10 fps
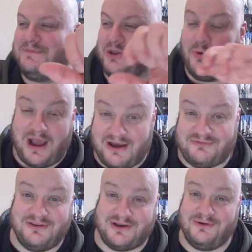you have
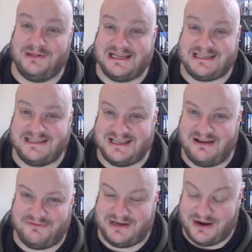to go listen to
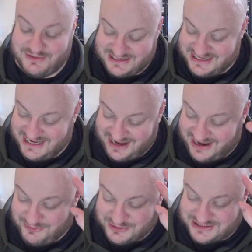that video. It, it,
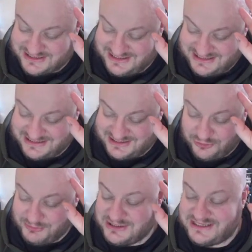I was in
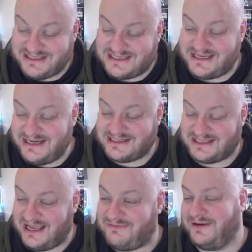almost in tears
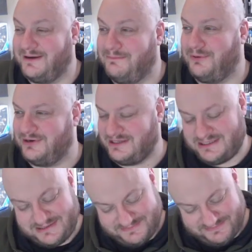laughing at
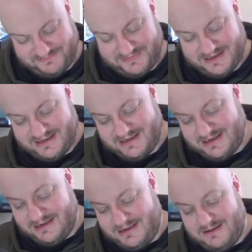points.
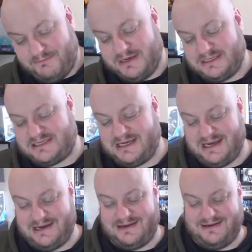But
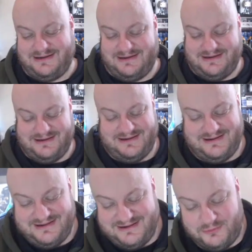uh,
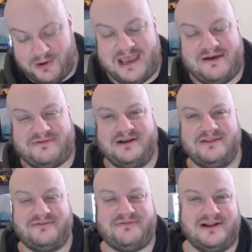we have
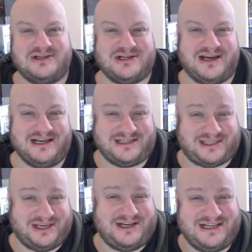another franchise
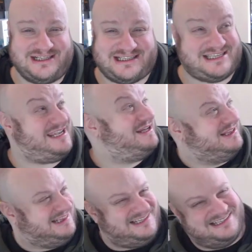that is
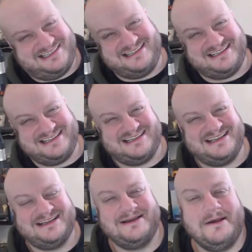still
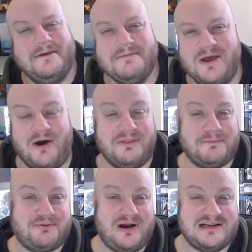on the
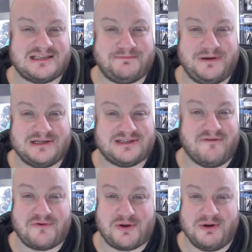precipice
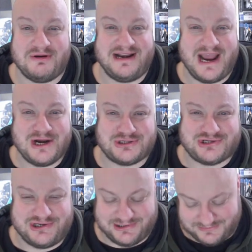of
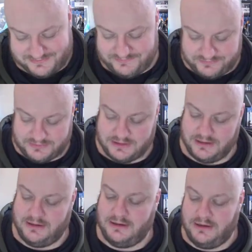ruination.
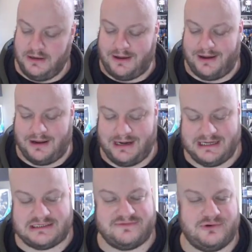Uh, and
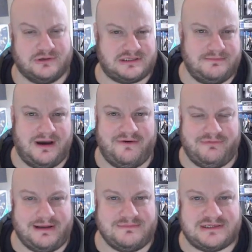that's, of course, the
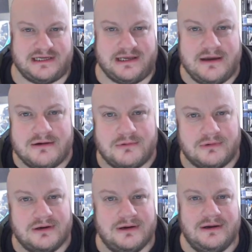Marvel MCU.